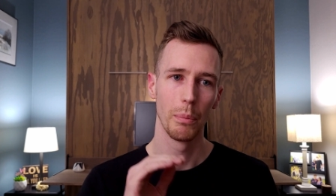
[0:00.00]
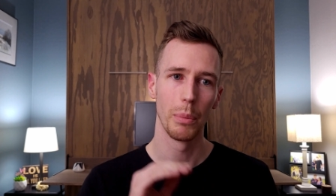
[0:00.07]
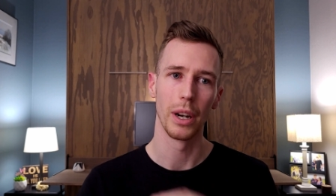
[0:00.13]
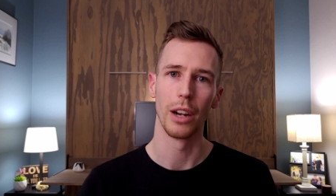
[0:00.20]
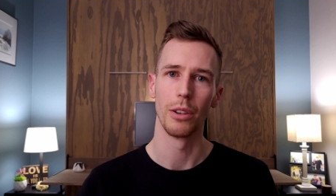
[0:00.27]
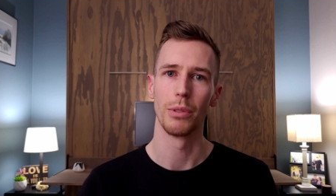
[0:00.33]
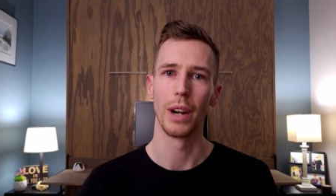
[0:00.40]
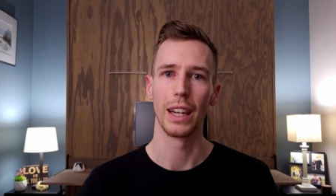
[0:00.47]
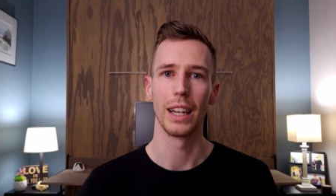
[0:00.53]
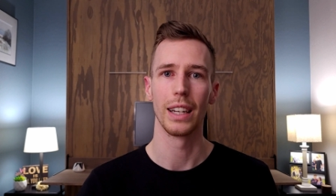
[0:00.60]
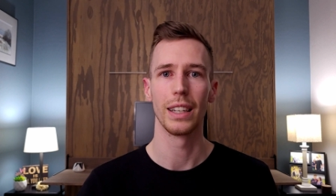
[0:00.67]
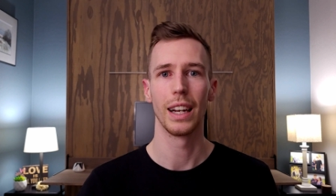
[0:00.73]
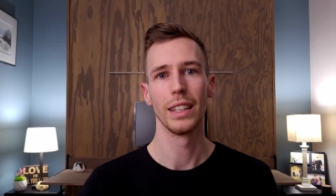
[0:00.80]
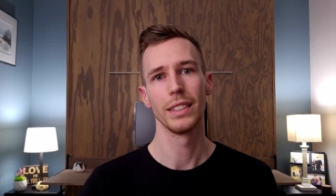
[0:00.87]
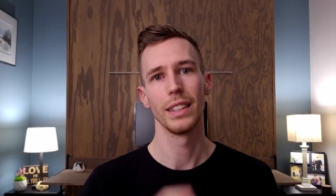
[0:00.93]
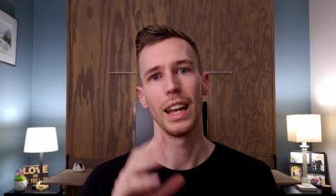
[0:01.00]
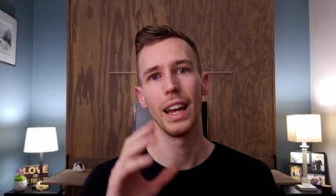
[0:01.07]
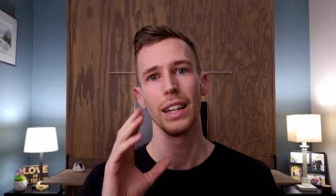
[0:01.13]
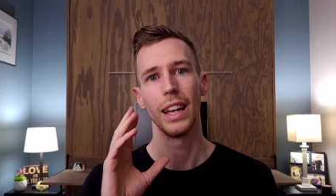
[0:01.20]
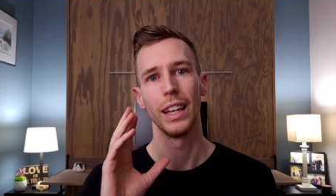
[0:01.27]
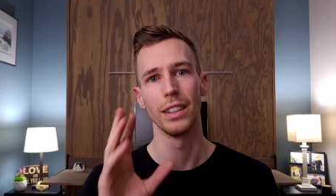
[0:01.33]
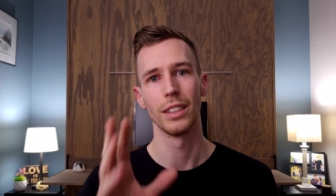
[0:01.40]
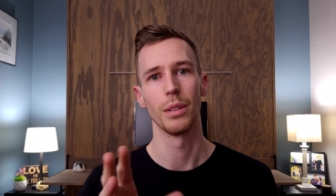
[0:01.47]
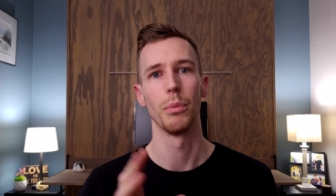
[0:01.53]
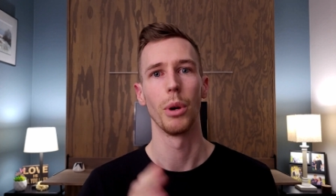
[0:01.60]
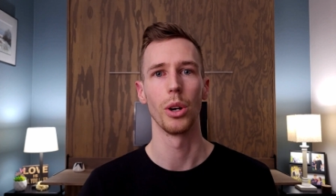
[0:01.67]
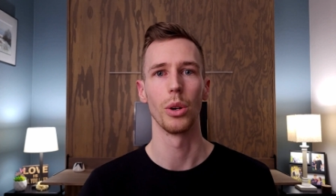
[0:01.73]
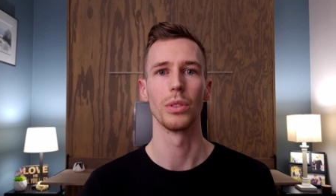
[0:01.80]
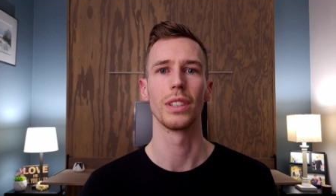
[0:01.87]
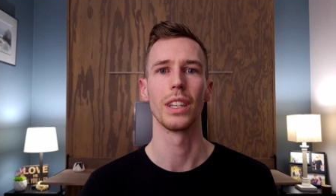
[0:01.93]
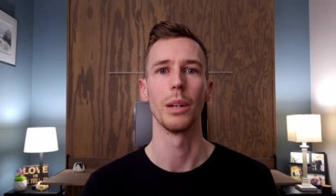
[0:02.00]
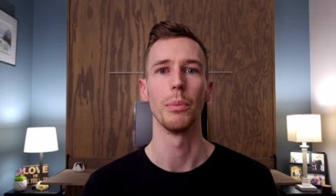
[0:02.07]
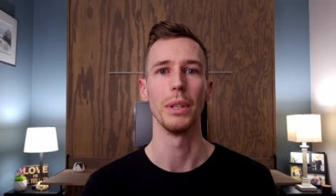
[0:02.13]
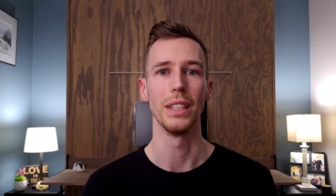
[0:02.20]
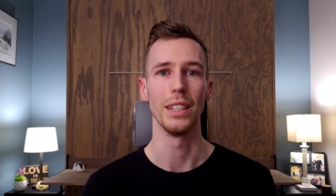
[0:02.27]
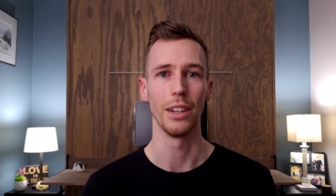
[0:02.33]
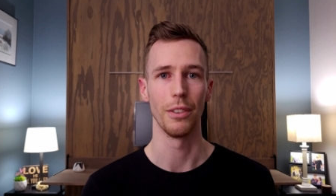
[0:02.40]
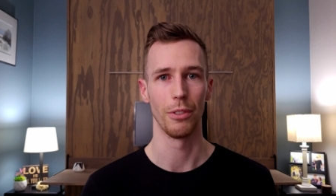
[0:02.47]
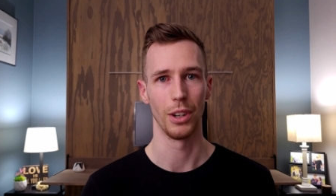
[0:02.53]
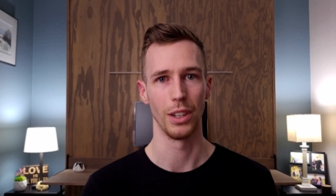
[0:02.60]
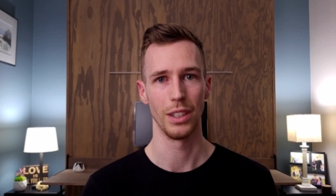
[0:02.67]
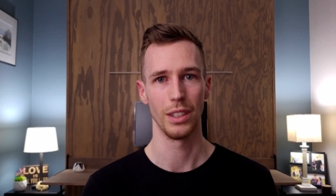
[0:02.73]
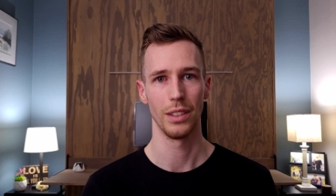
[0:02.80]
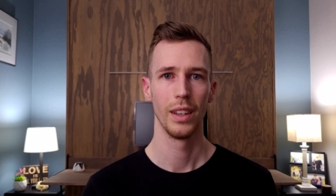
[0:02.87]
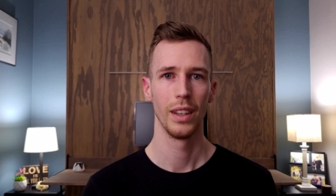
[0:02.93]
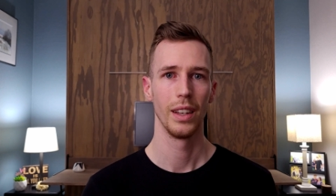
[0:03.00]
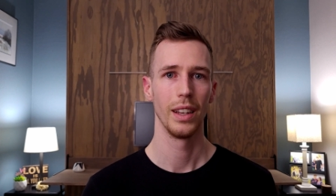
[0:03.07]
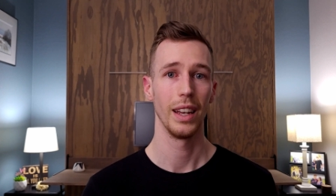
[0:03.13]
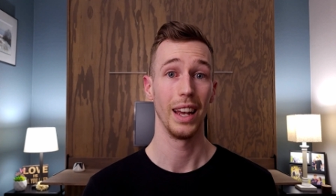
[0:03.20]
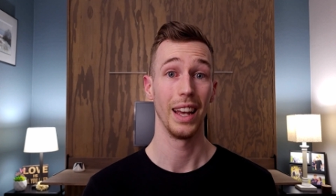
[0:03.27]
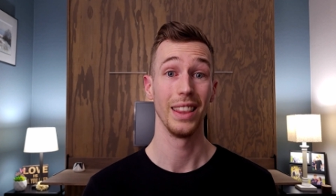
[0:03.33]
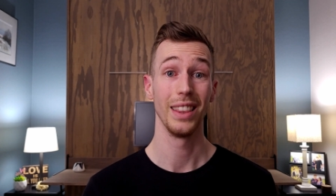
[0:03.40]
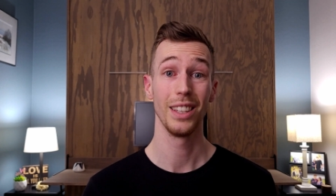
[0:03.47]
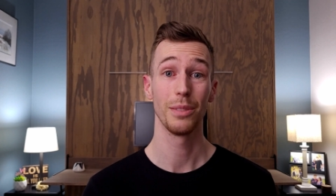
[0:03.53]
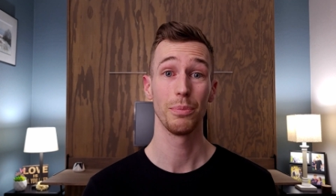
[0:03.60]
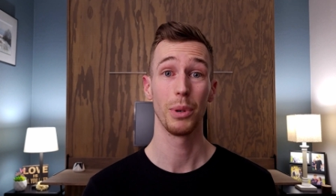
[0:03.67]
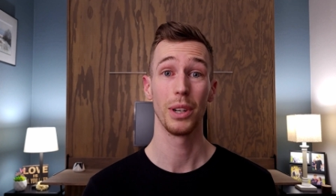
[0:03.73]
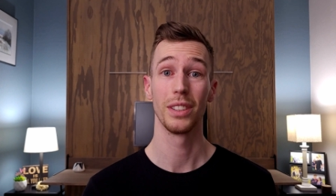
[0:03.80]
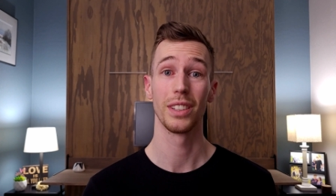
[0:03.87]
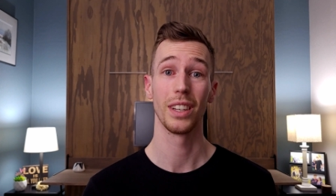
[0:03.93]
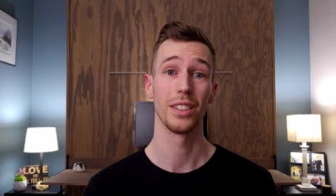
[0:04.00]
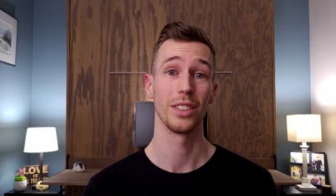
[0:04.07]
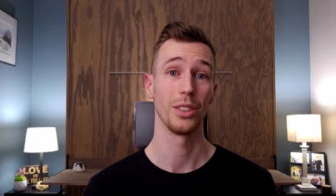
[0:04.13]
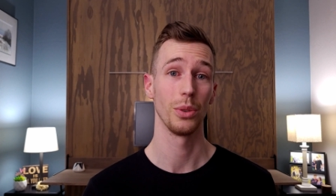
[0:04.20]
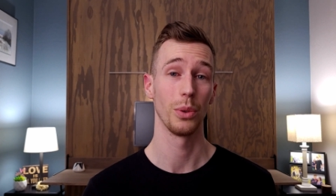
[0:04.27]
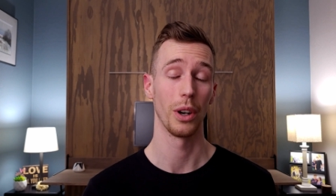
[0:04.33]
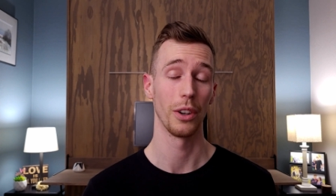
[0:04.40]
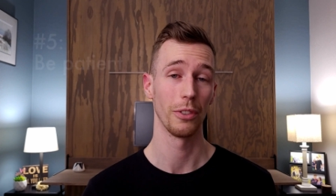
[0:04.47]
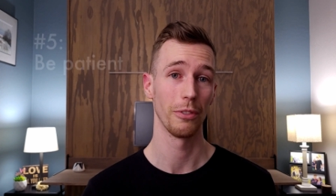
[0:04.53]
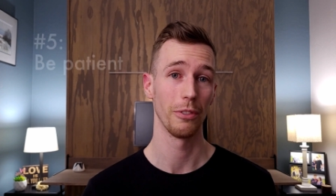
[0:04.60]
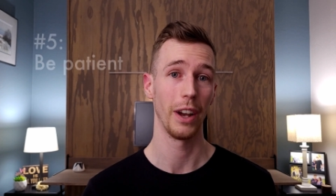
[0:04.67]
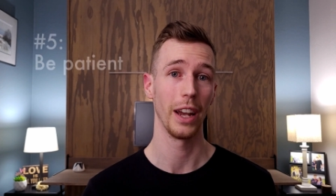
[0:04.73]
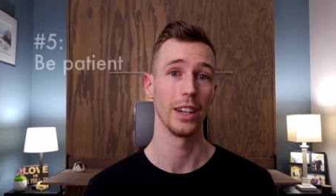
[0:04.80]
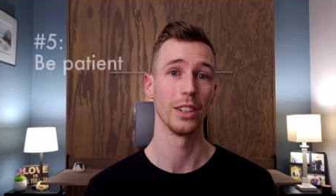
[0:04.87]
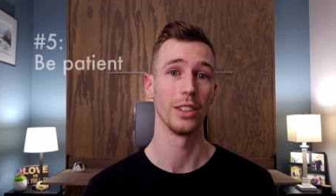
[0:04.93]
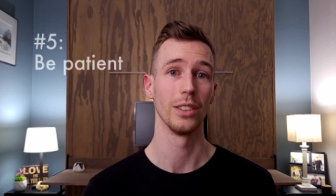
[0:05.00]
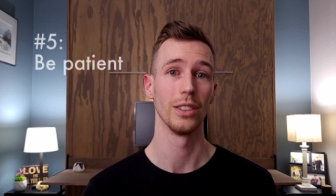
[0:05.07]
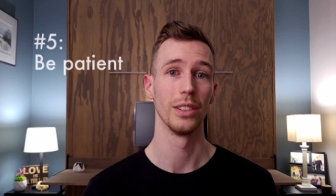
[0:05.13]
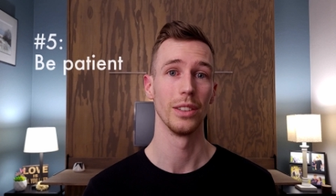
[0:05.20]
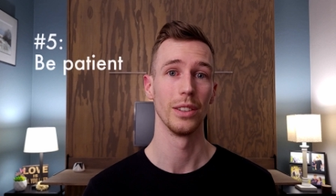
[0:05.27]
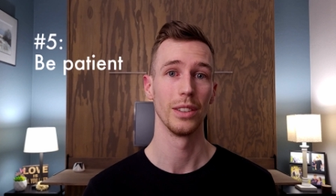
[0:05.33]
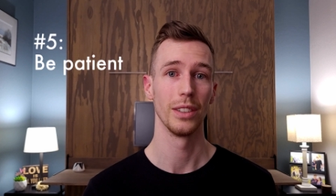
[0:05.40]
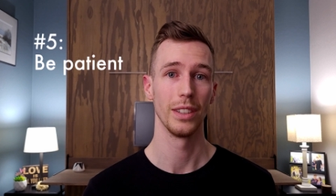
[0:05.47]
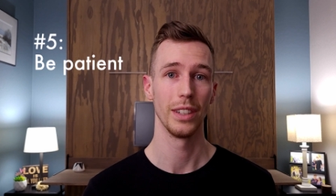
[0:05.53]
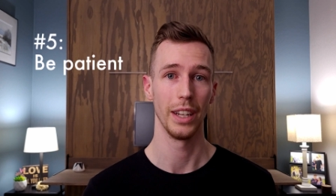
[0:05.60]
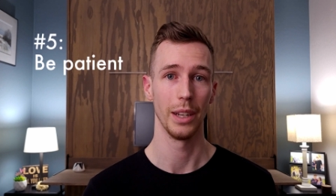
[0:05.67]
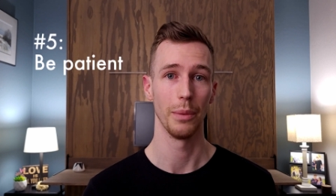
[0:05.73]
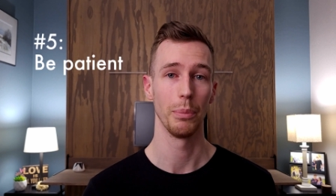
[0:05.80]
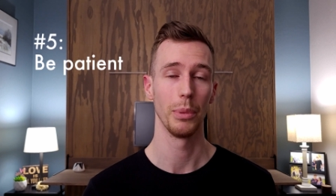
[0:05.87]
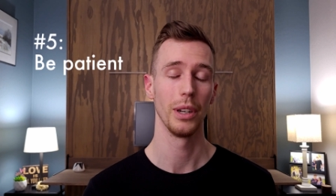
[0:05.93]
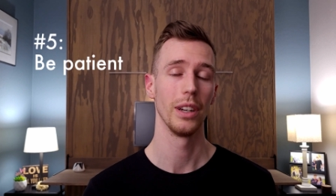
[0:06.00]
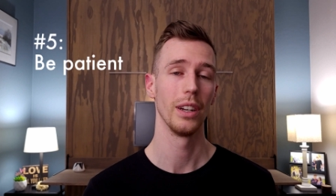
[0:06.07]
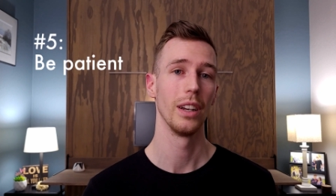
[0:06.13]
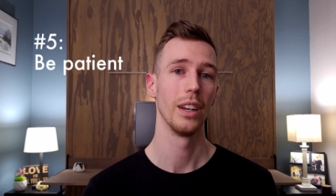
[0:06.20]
but I recognize that and tomorrow's going to be different. And this brings us to our final tip.